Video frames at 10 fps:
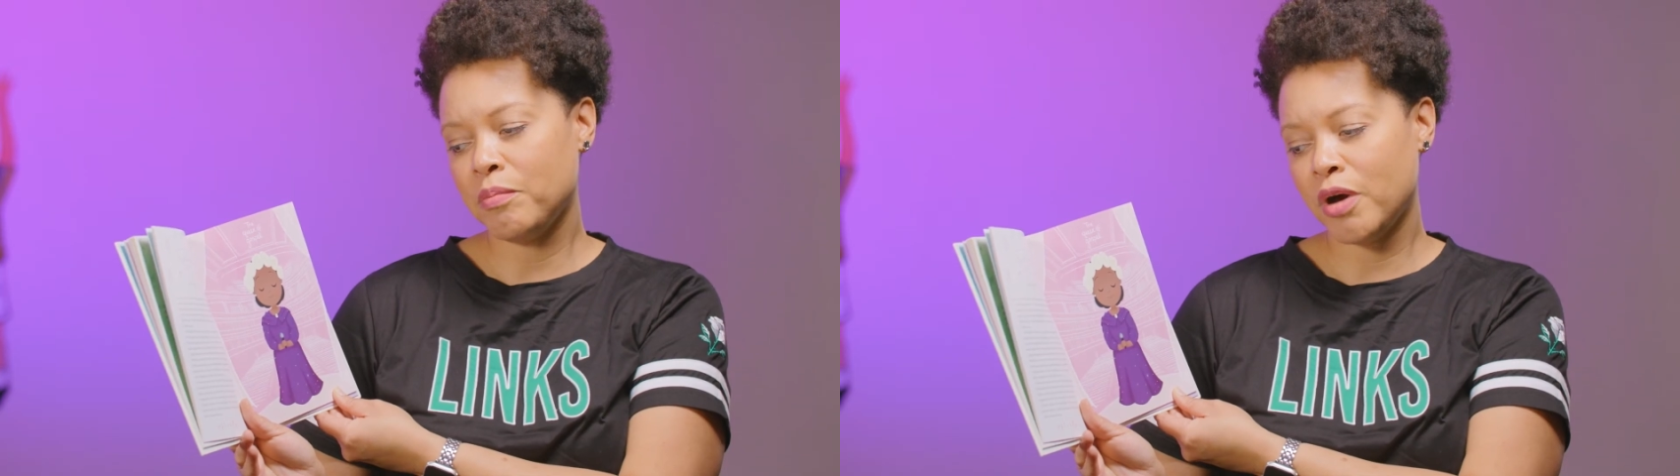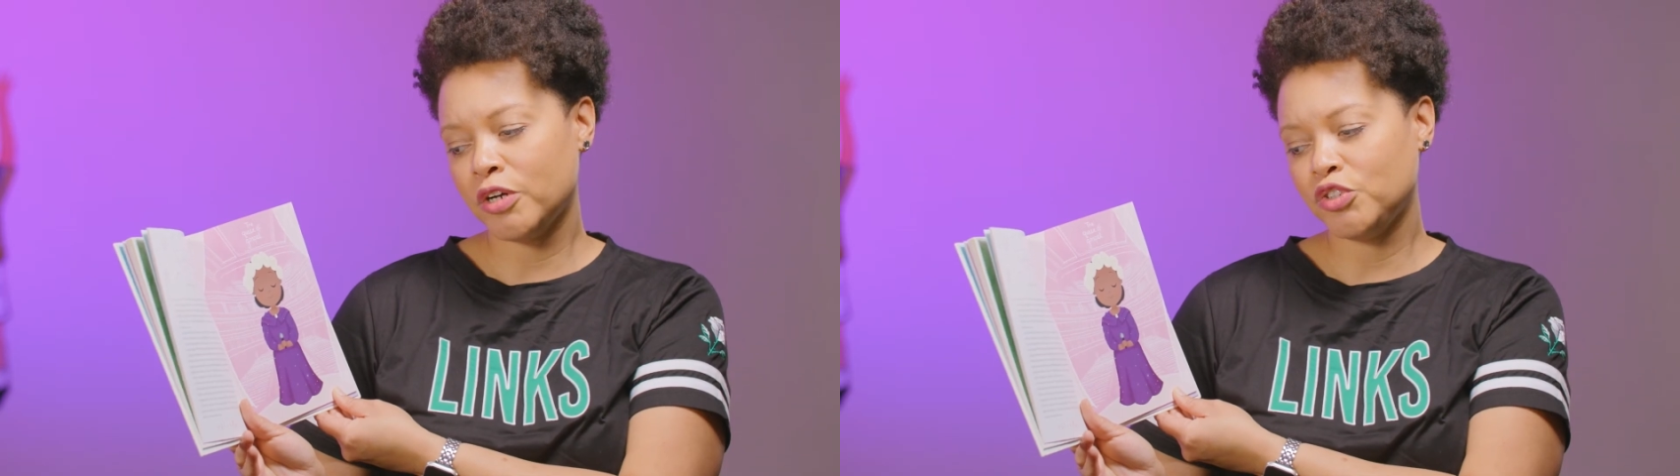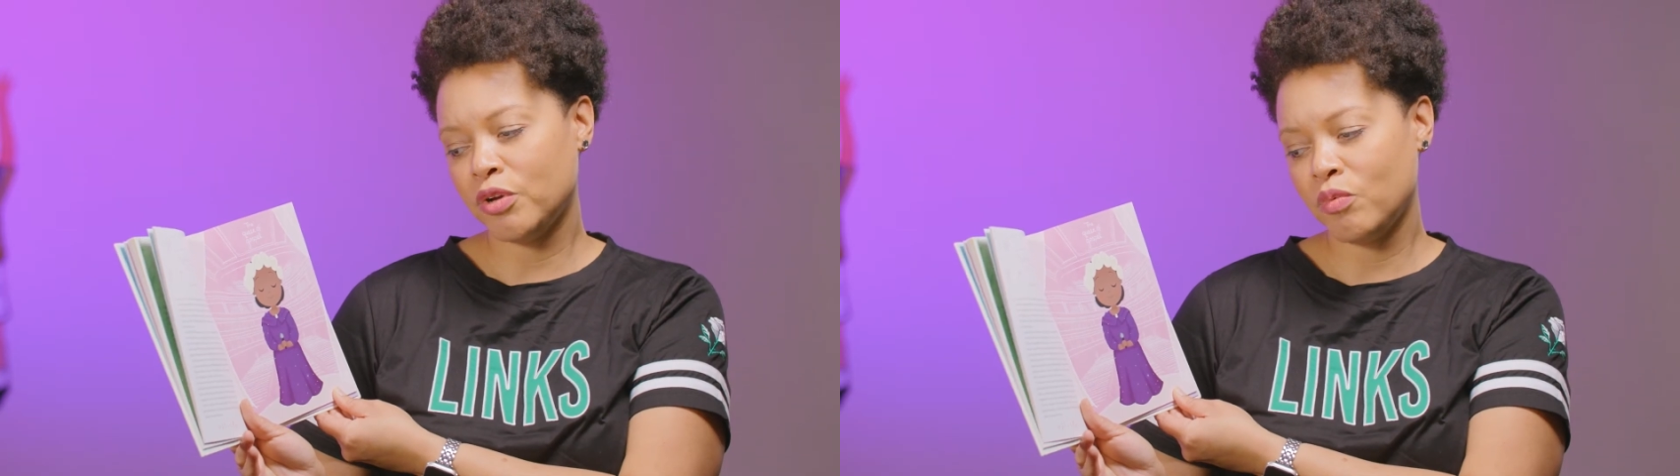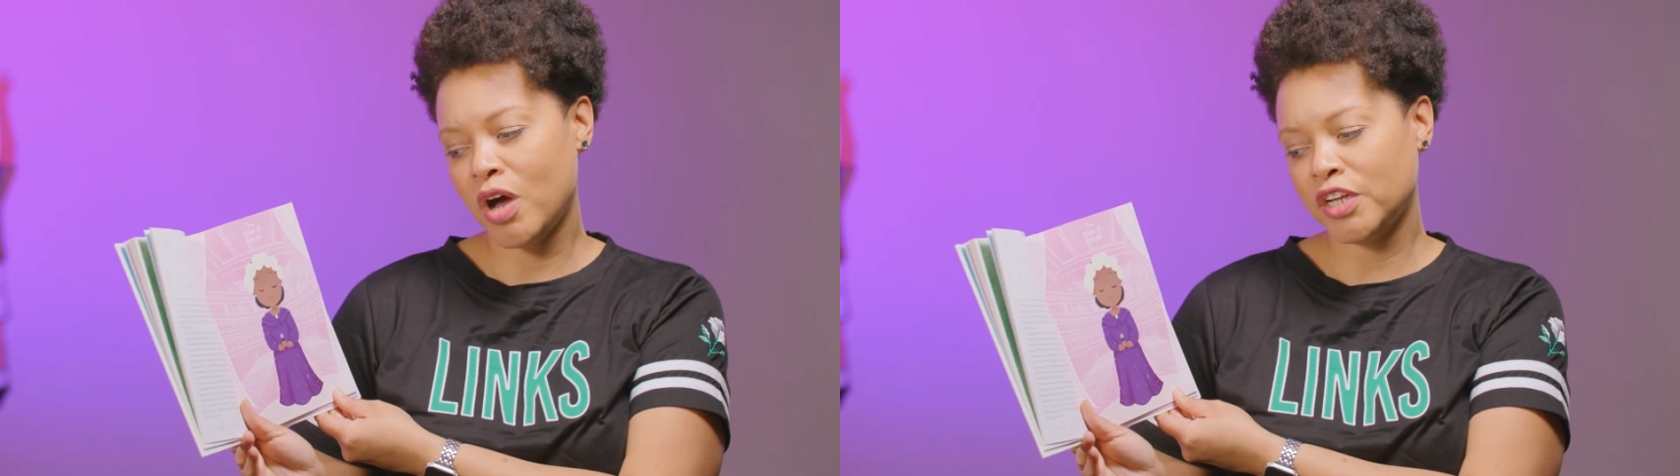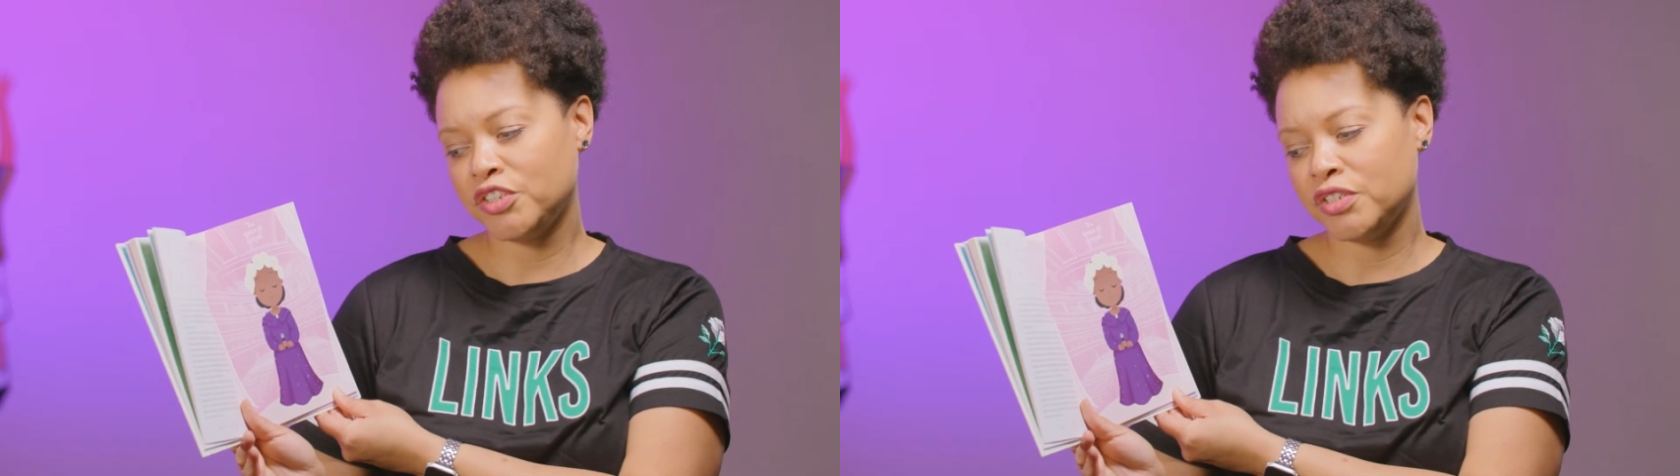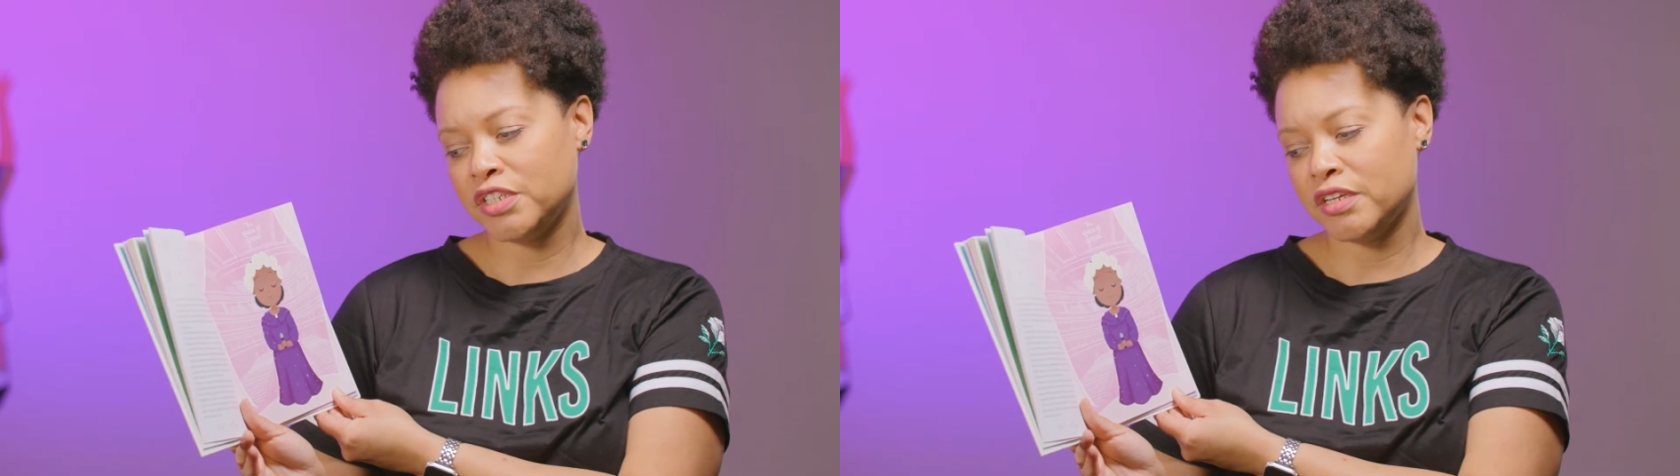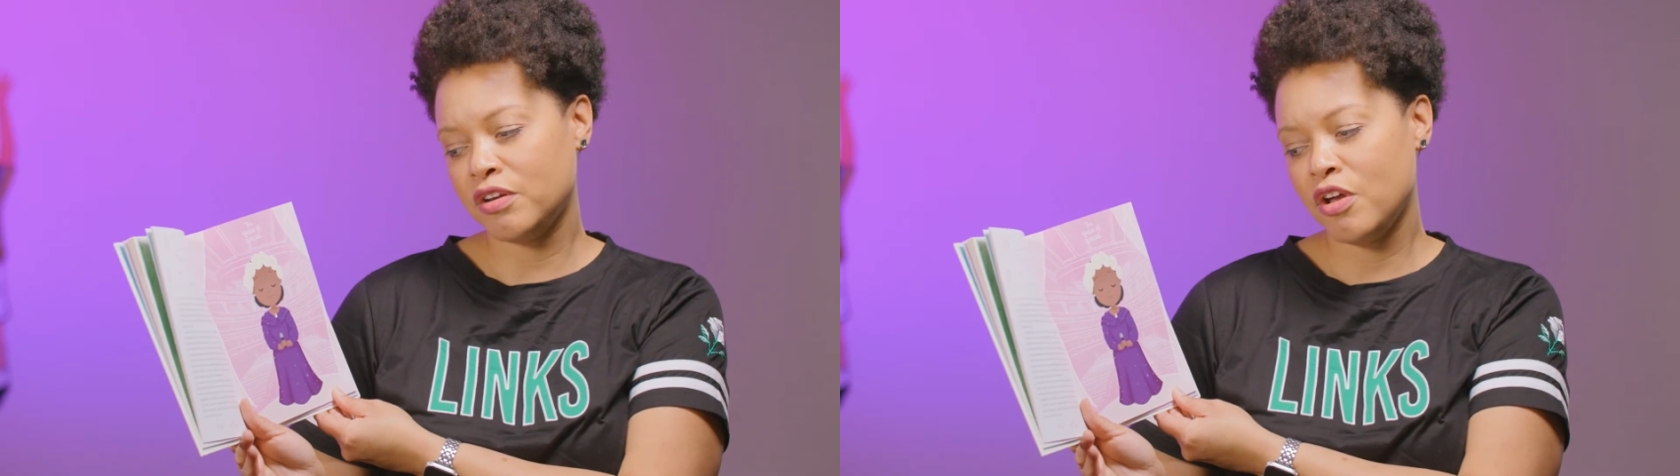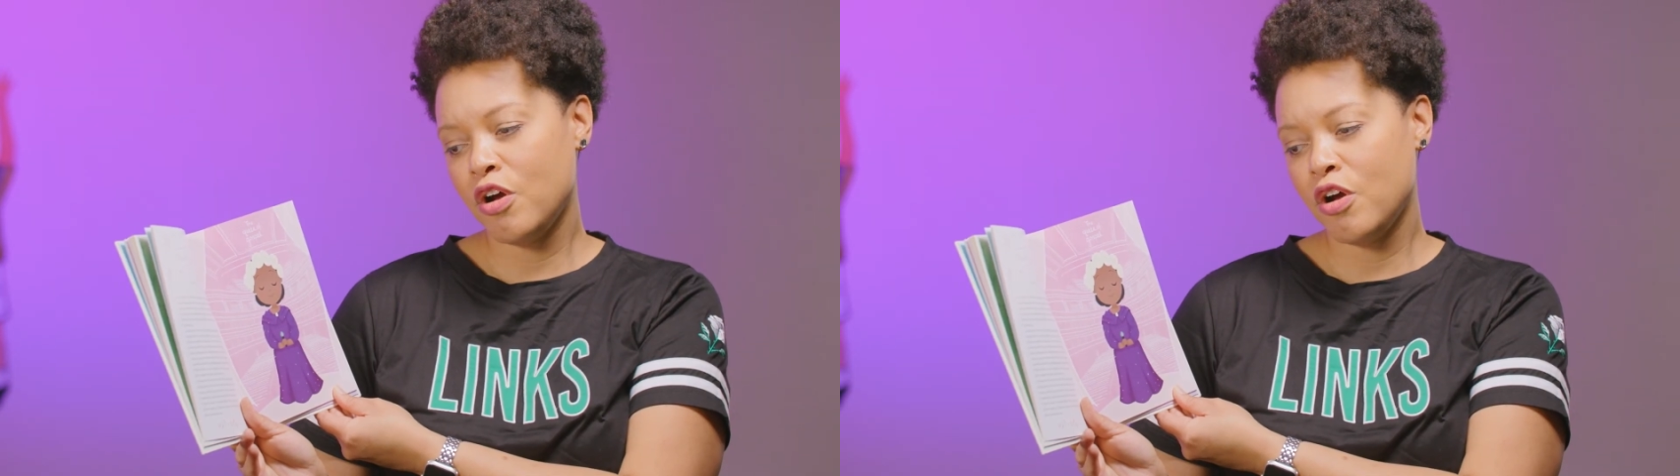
March on Washington